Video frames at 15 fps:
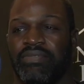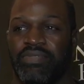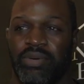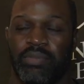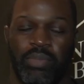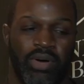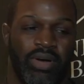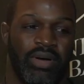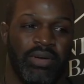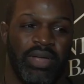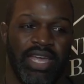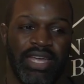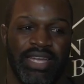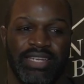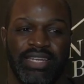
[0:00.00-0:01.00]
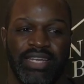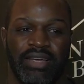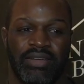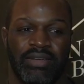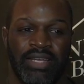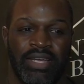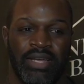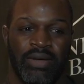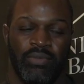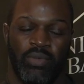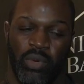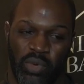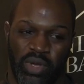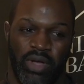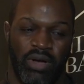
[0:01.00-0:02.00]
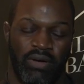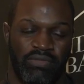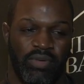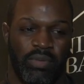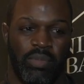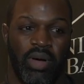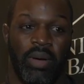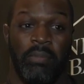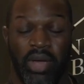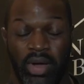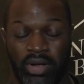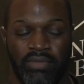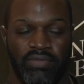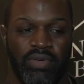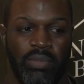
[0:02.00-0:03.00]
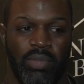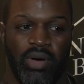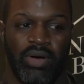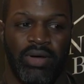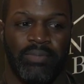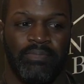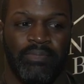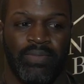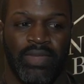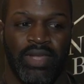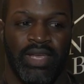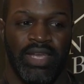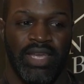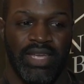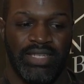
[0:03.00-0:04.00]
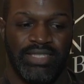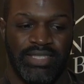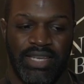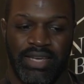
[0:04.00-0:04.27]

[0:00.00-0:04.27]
football, and what we call football, American football, it's